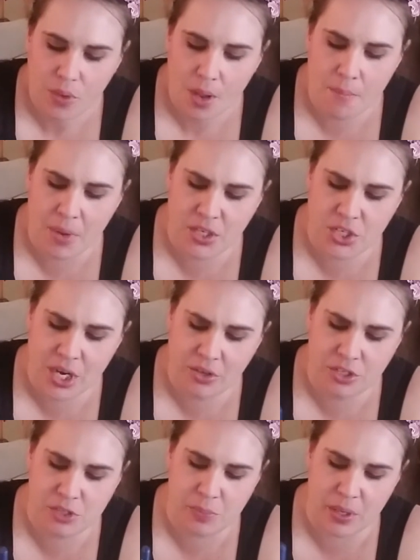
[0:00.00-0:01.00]
My child
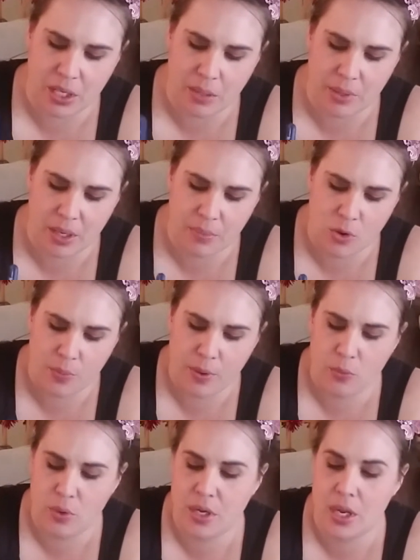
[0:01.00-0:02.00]
is picky, but I'm hoping
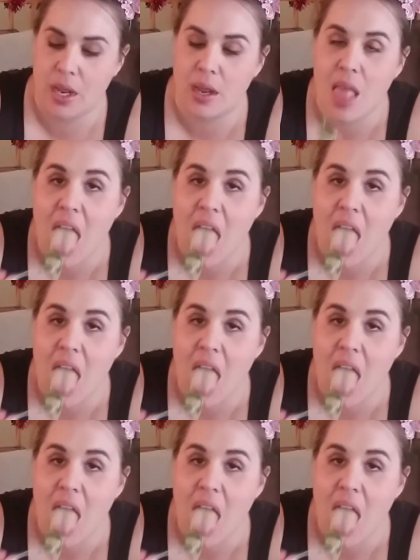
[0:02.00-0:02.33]
one day